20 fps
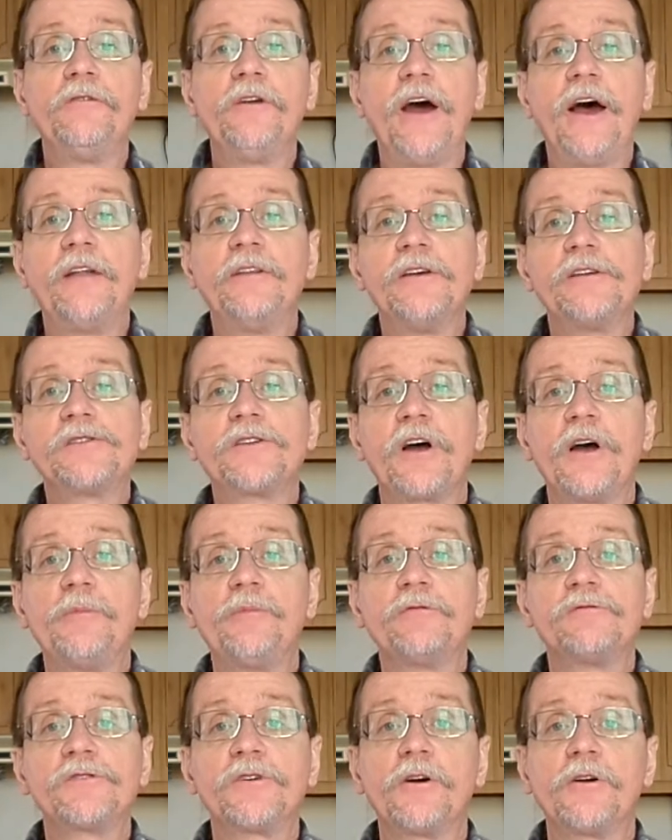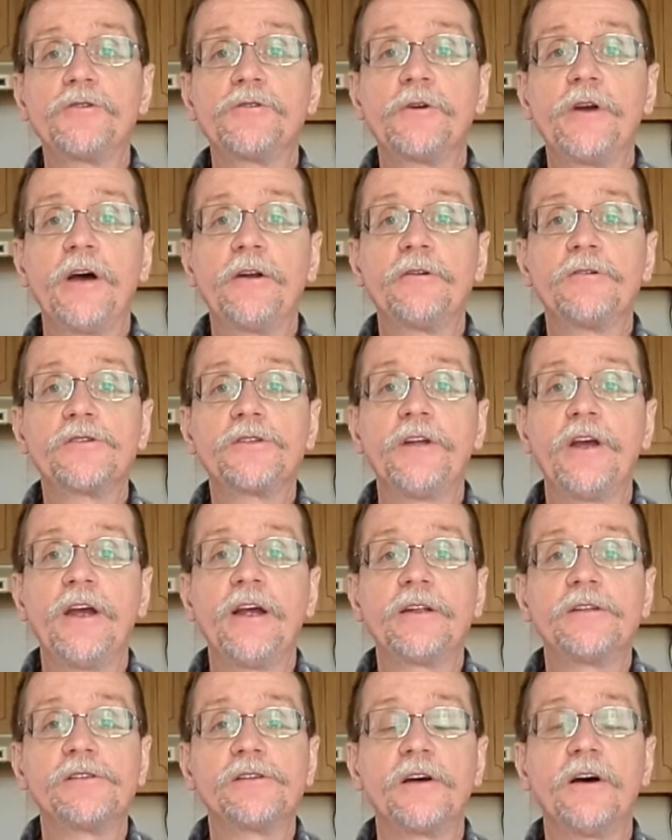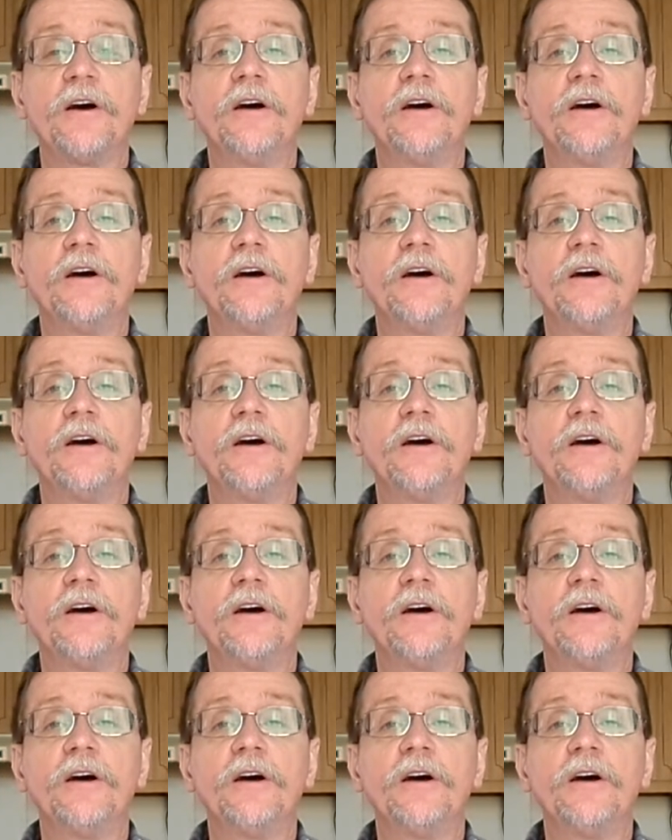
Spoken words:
had this type of surgery understands